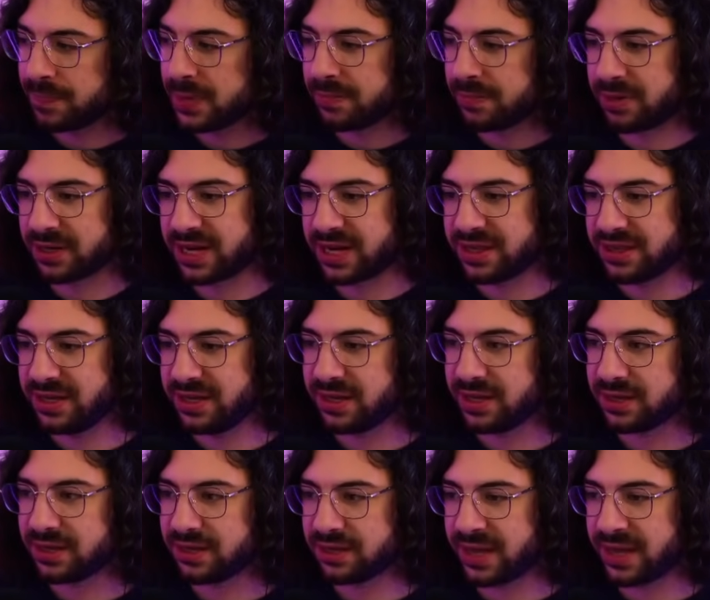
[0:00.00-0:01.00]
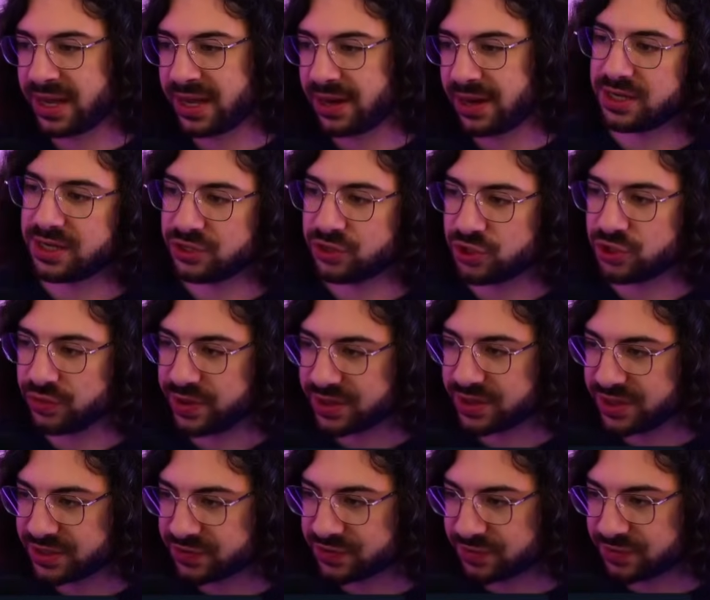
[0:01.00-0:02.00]
but I think that during
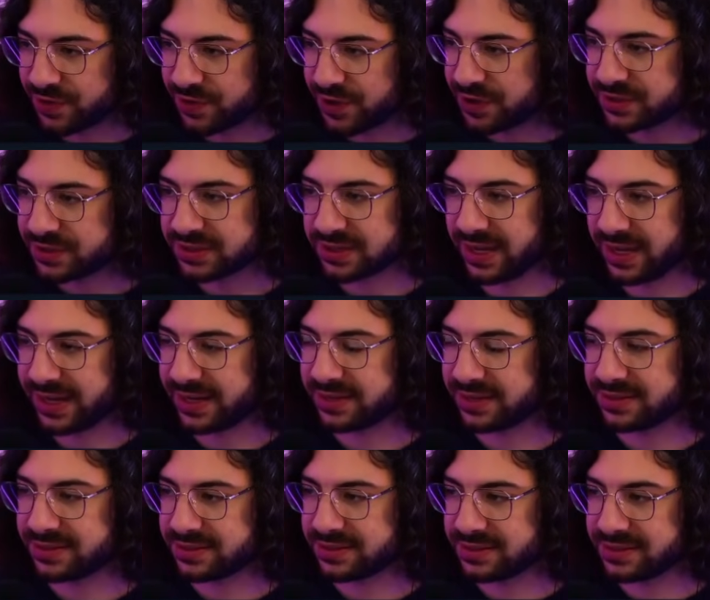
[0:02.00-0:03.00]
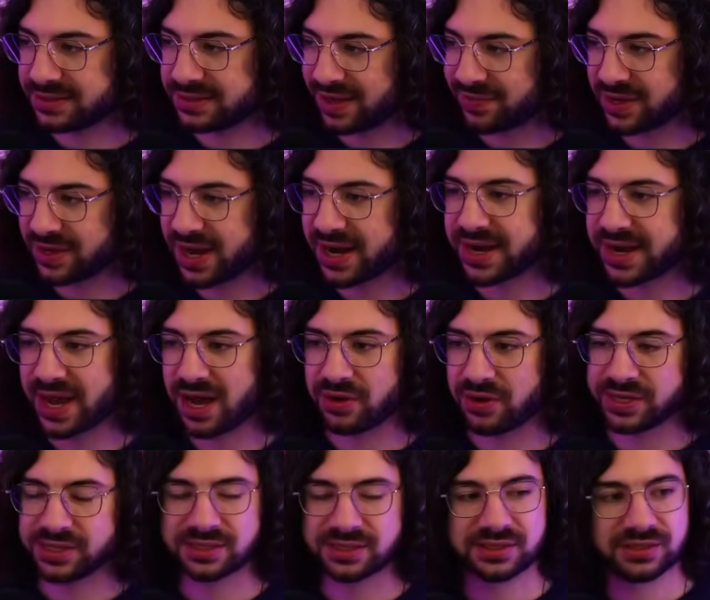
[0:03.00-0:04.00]
this first like 7-8
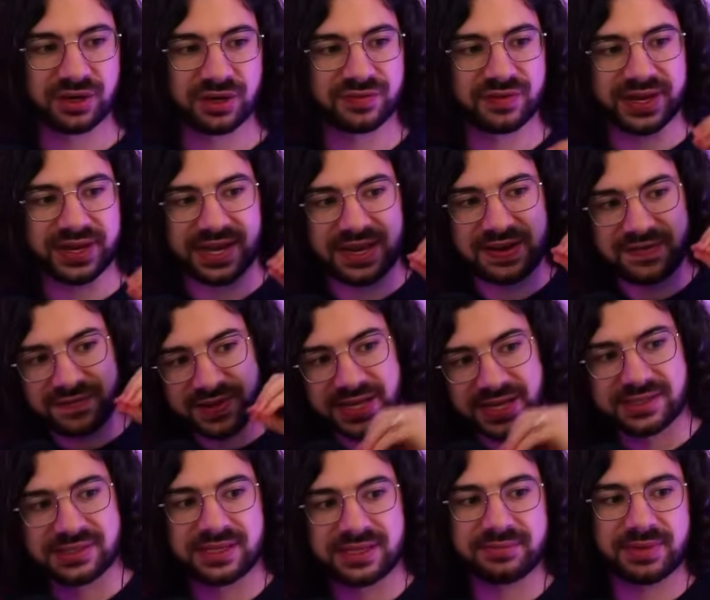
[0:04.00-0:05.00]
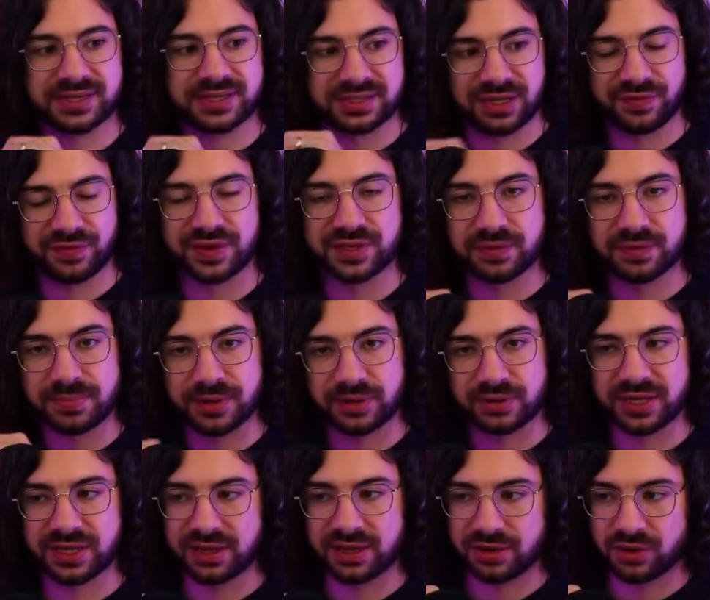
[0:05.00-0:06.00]
hours of like investing myself into
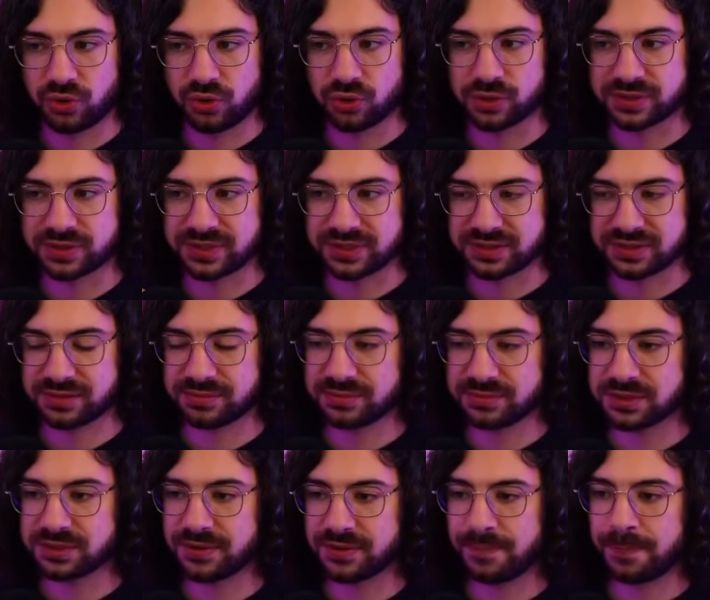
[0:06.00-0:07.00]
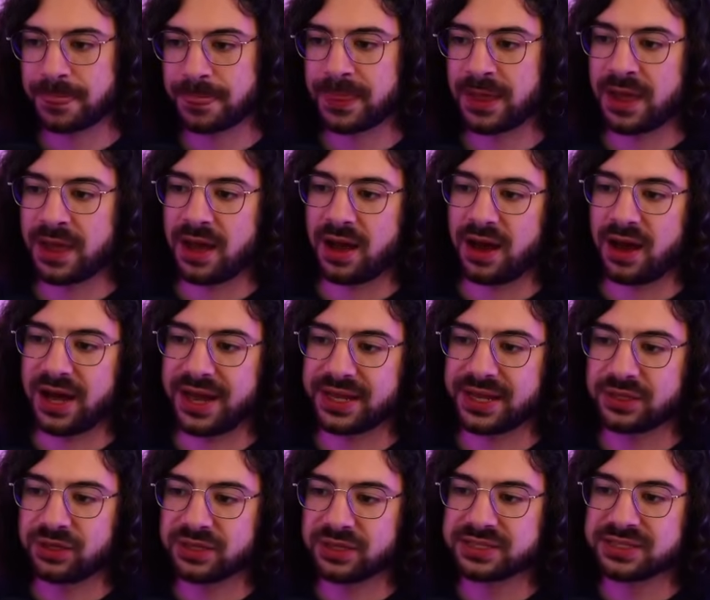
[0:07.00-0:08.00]
building the core systems, I
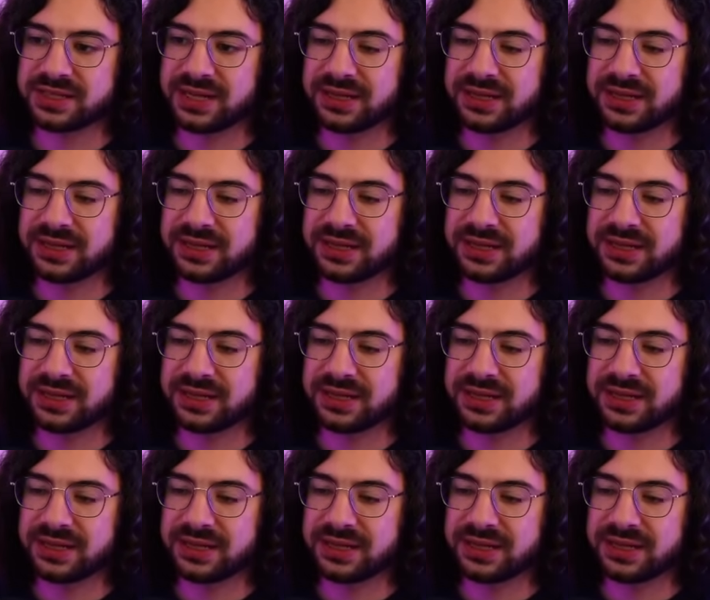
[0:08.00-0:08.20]
lost a